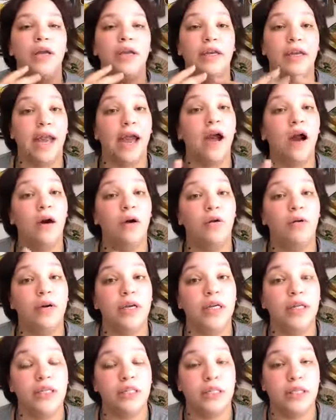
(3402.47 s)
now
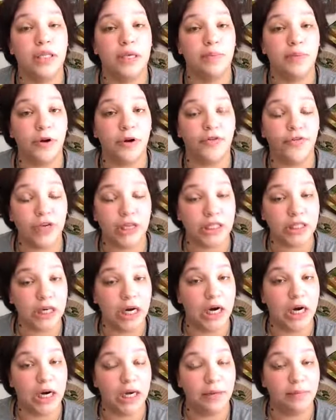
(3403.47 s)
is the perfect
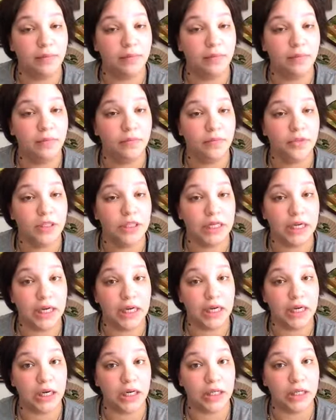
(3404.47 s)
time to
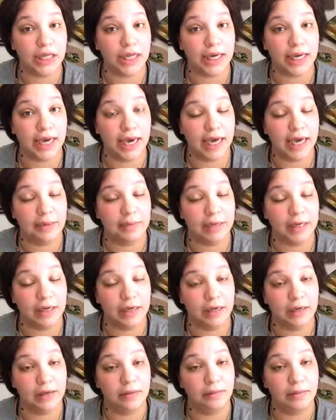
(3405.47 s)
get in on the
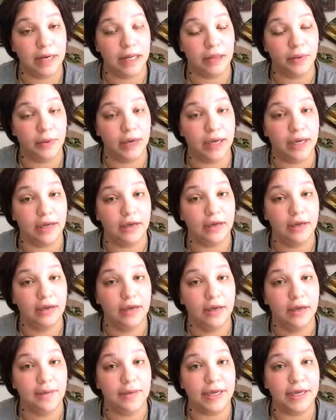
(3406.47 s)
Academy, by the way,
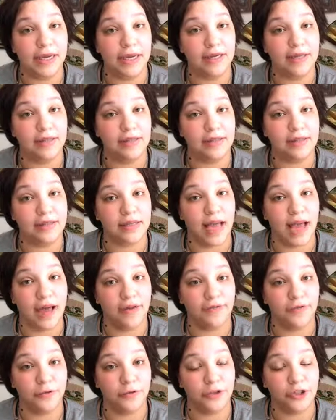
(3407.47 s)
because
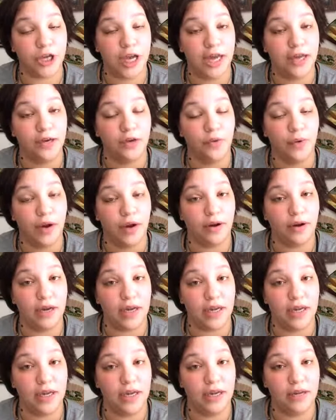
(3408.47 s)
after
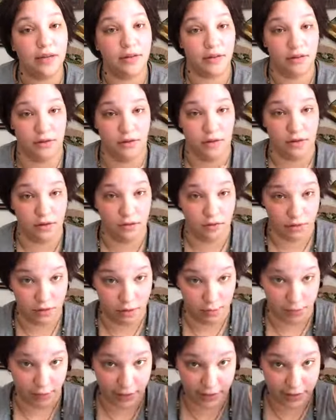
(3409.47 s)
January, the
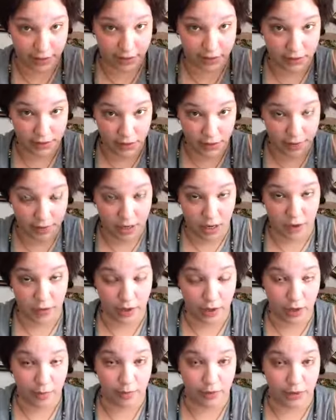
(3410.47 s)
price is going to be
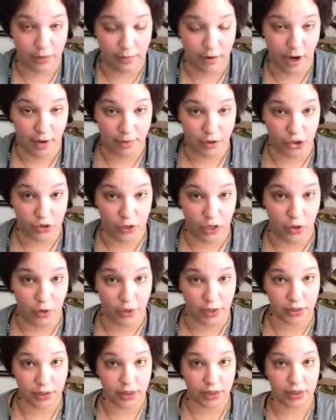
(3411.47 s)
going up with the palmistry
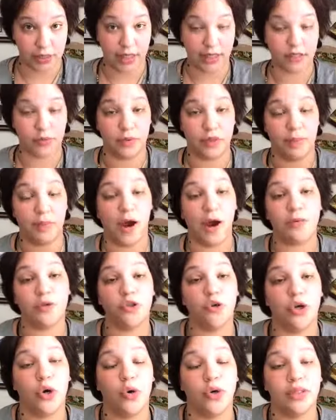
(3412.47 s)
course, because that's when the
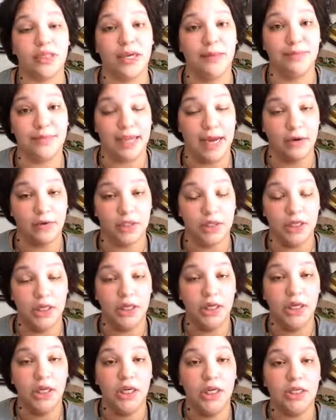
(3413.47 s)
palmistry course comes out.
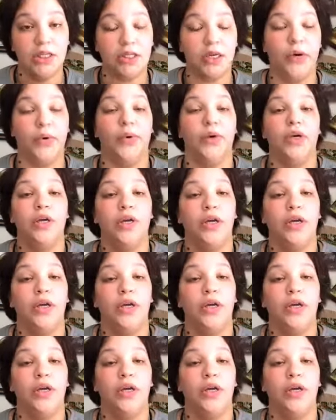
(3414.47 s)
So,